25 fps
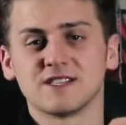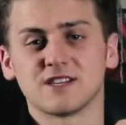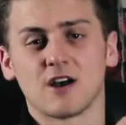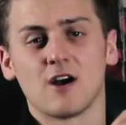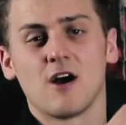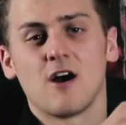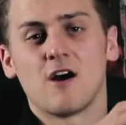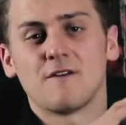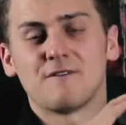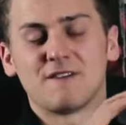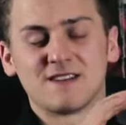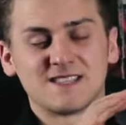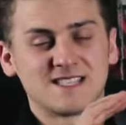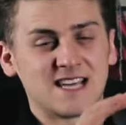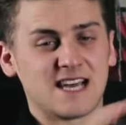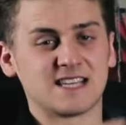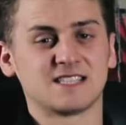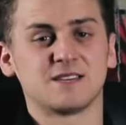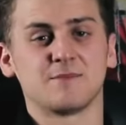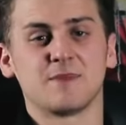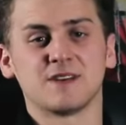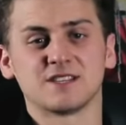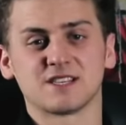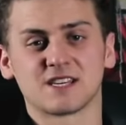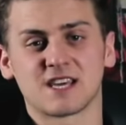helmets are
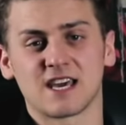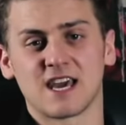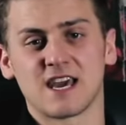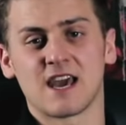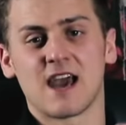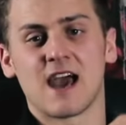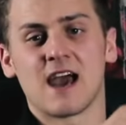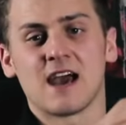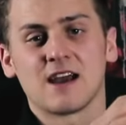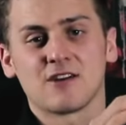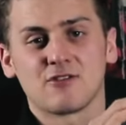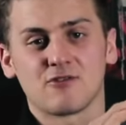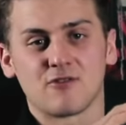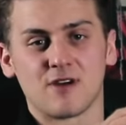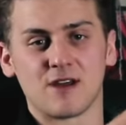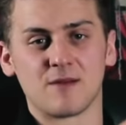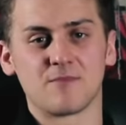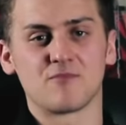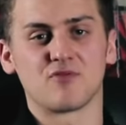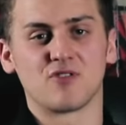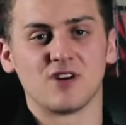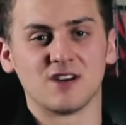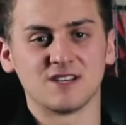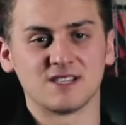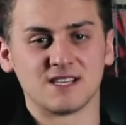fantastic bits of kit at
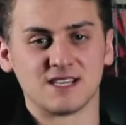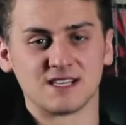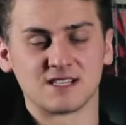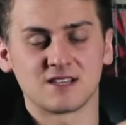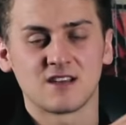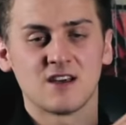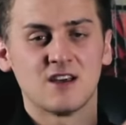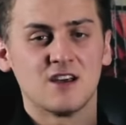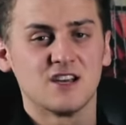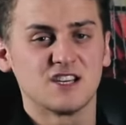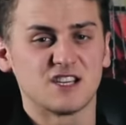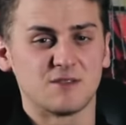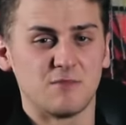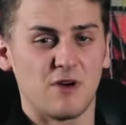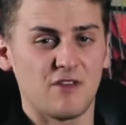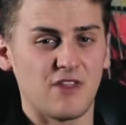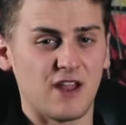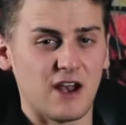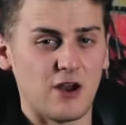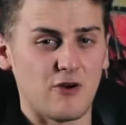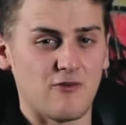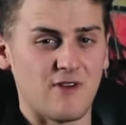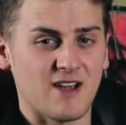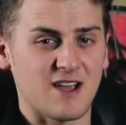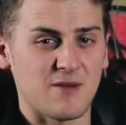great prices. Some
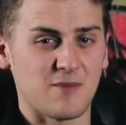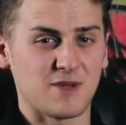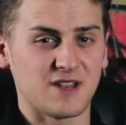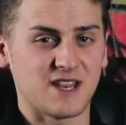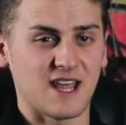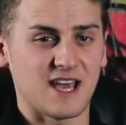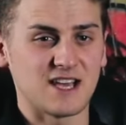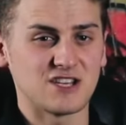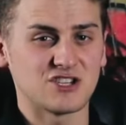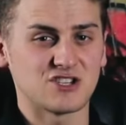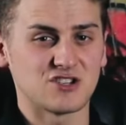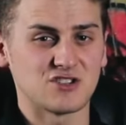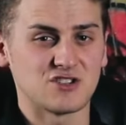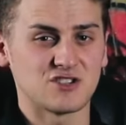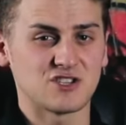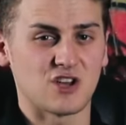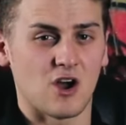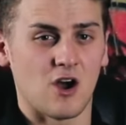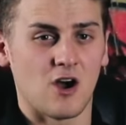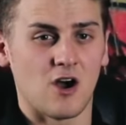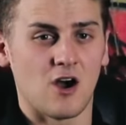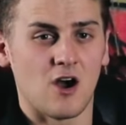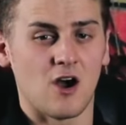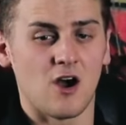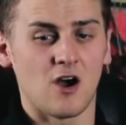other little recommendations
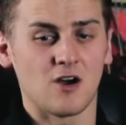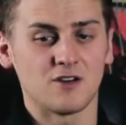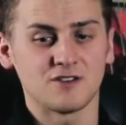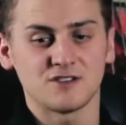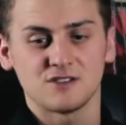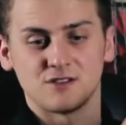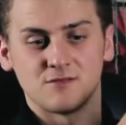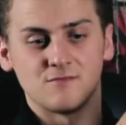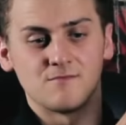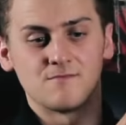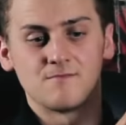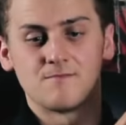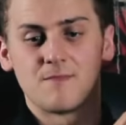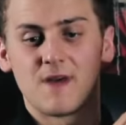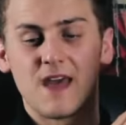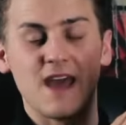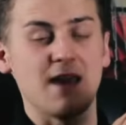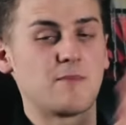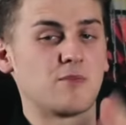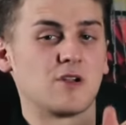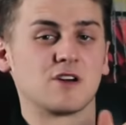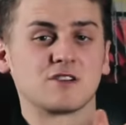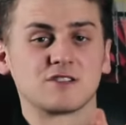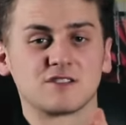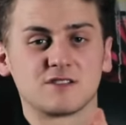are some
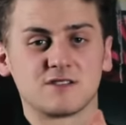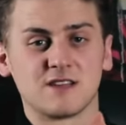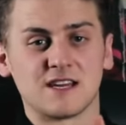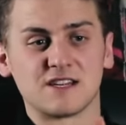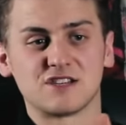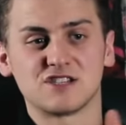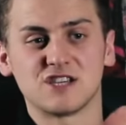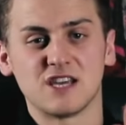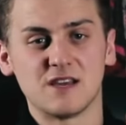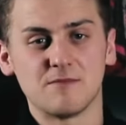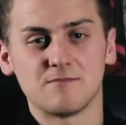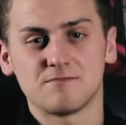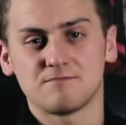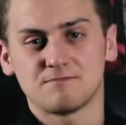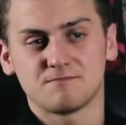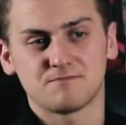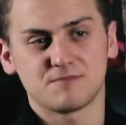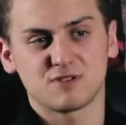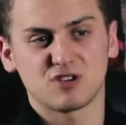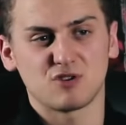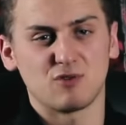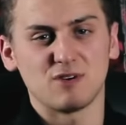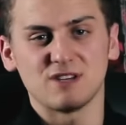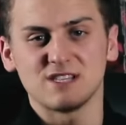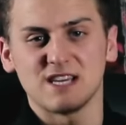earplugs. They're cheap,
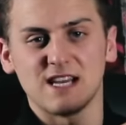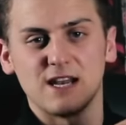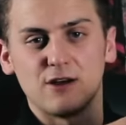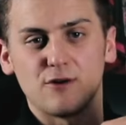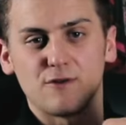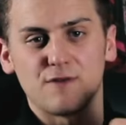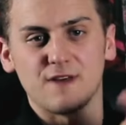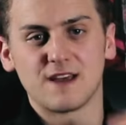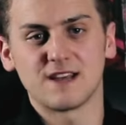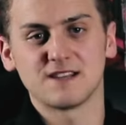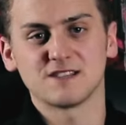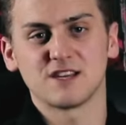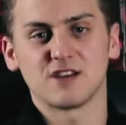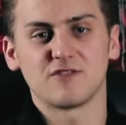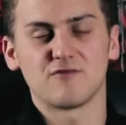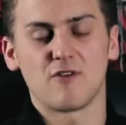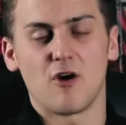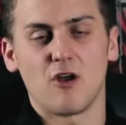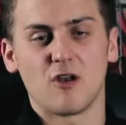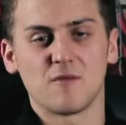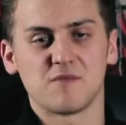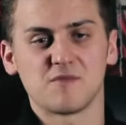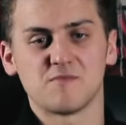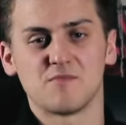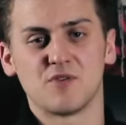squishy little things that you
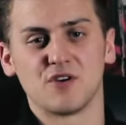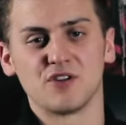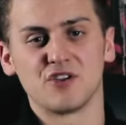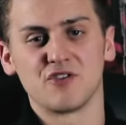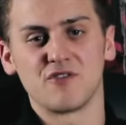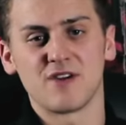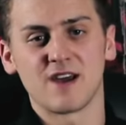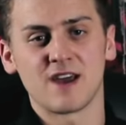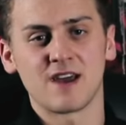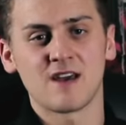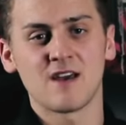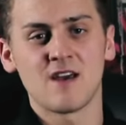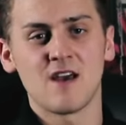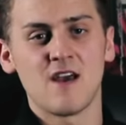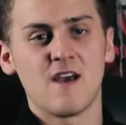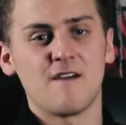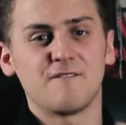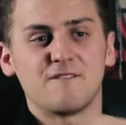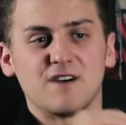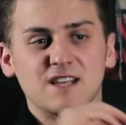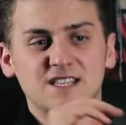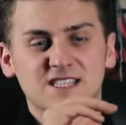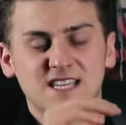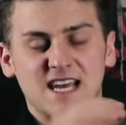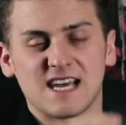roll up and put in your ear.
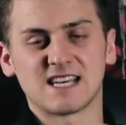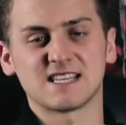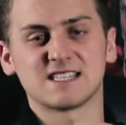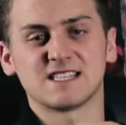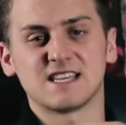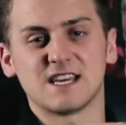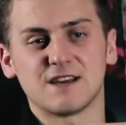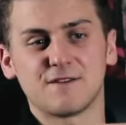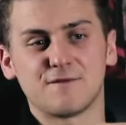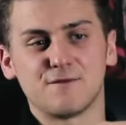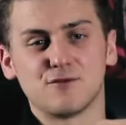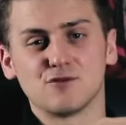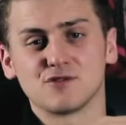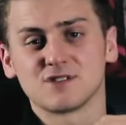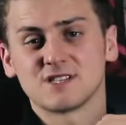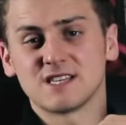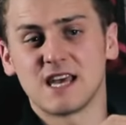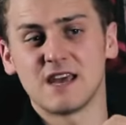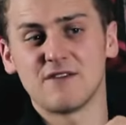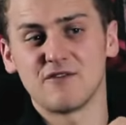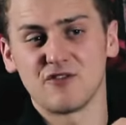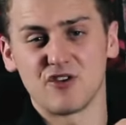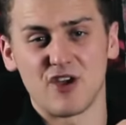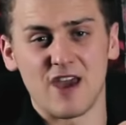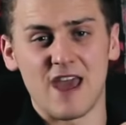Fantastic for
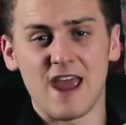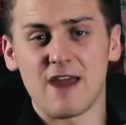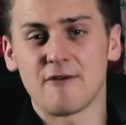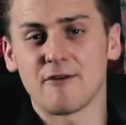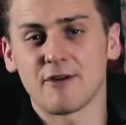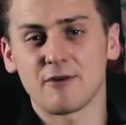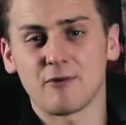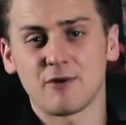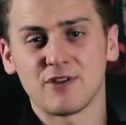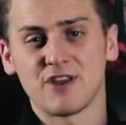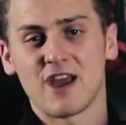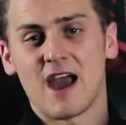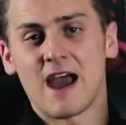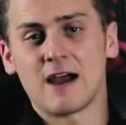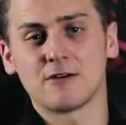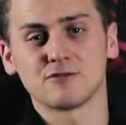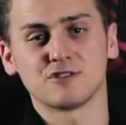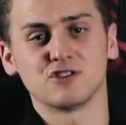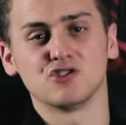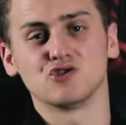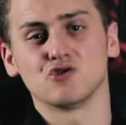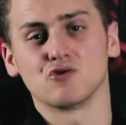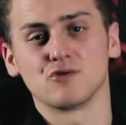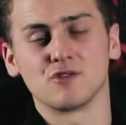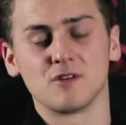saving your hearing when you're
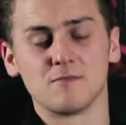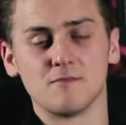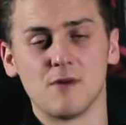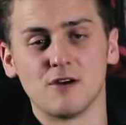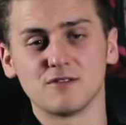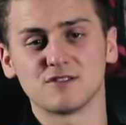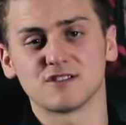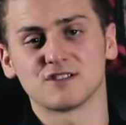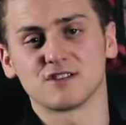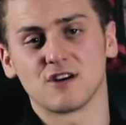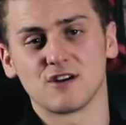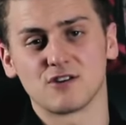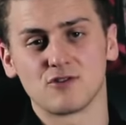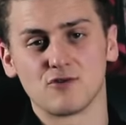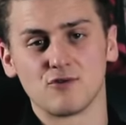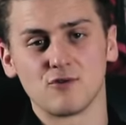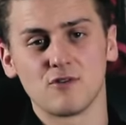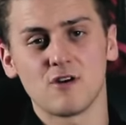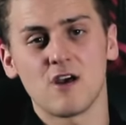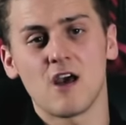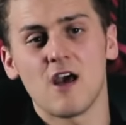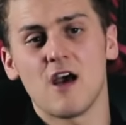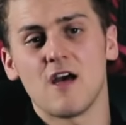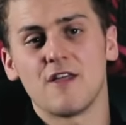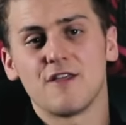out enjoying your
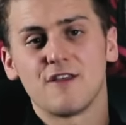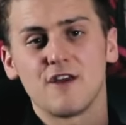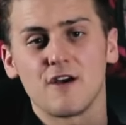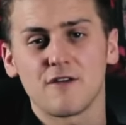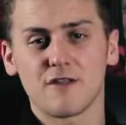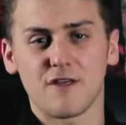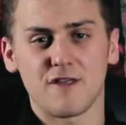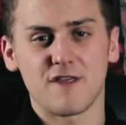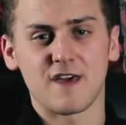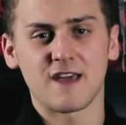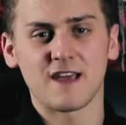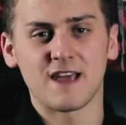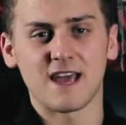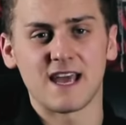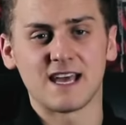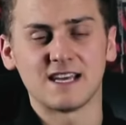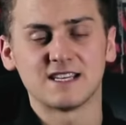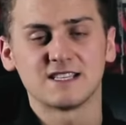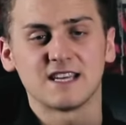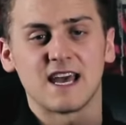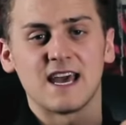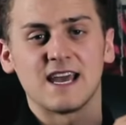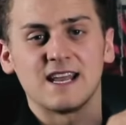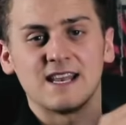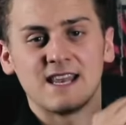motorcycle. The other thing
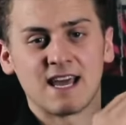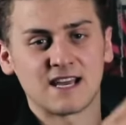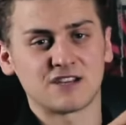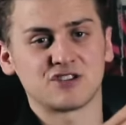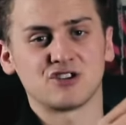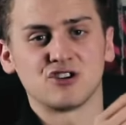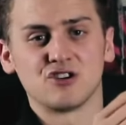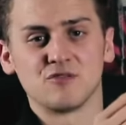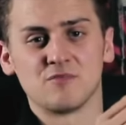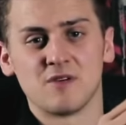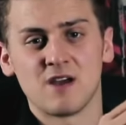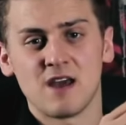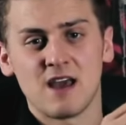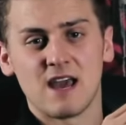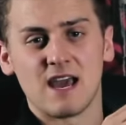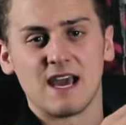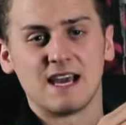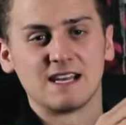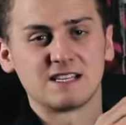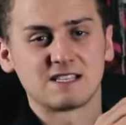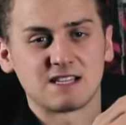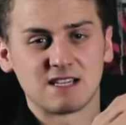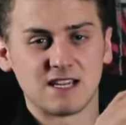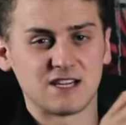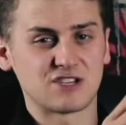is a neck tube.
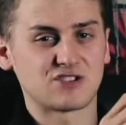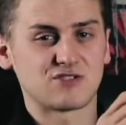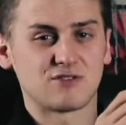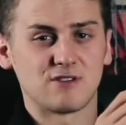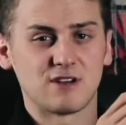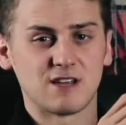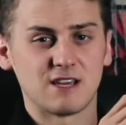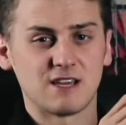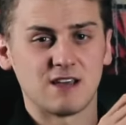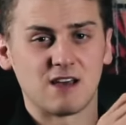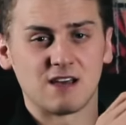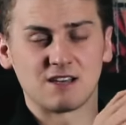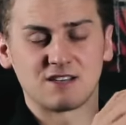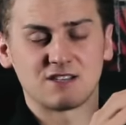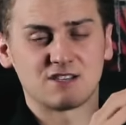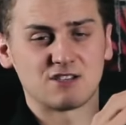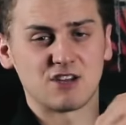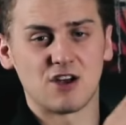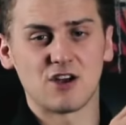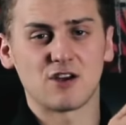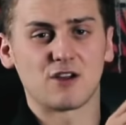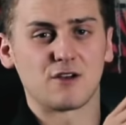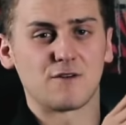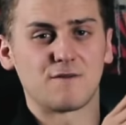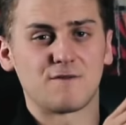It's literally a
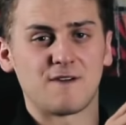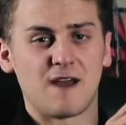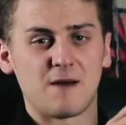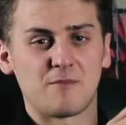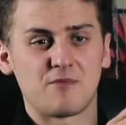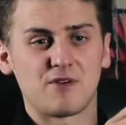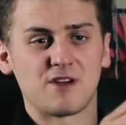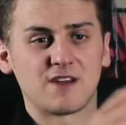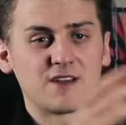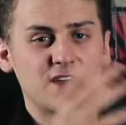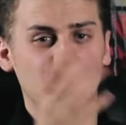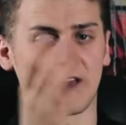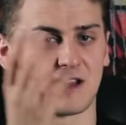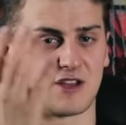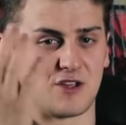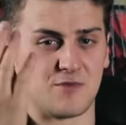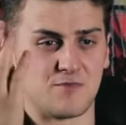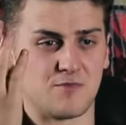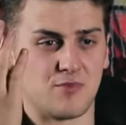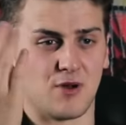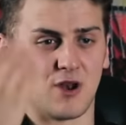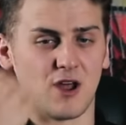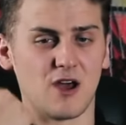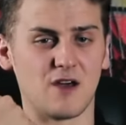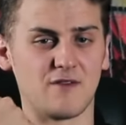circle of fabric and
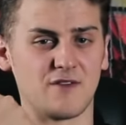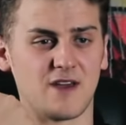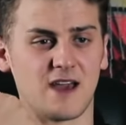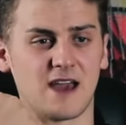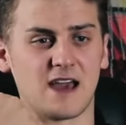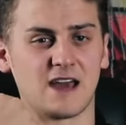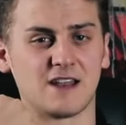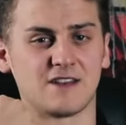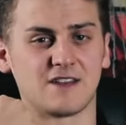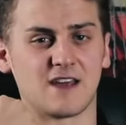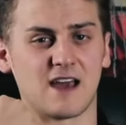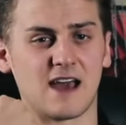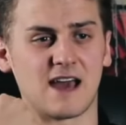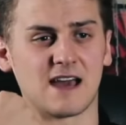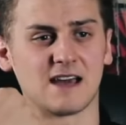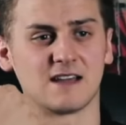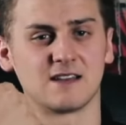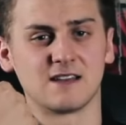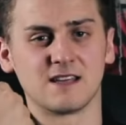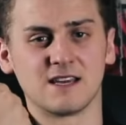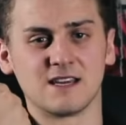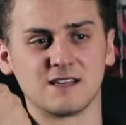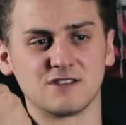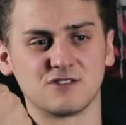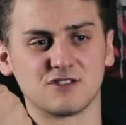you pull it over your head
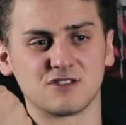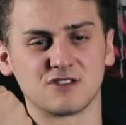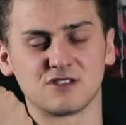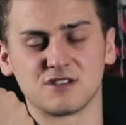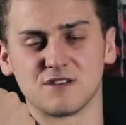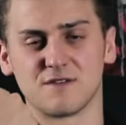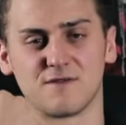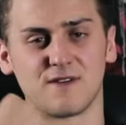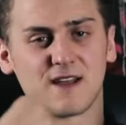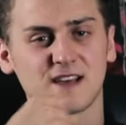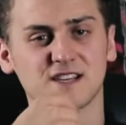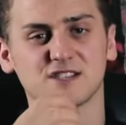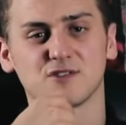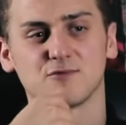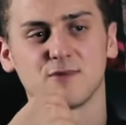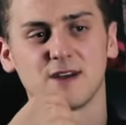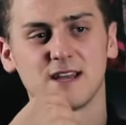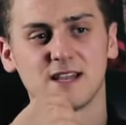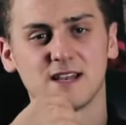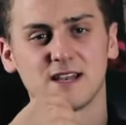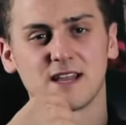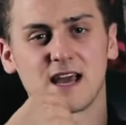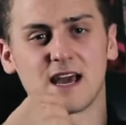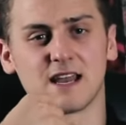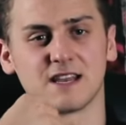and it just deflects the
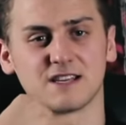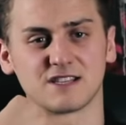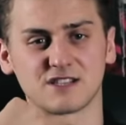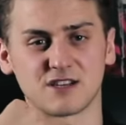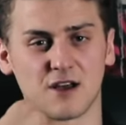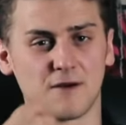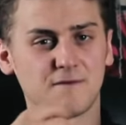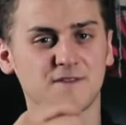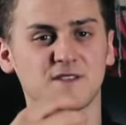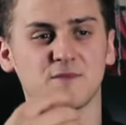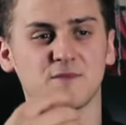wind and it's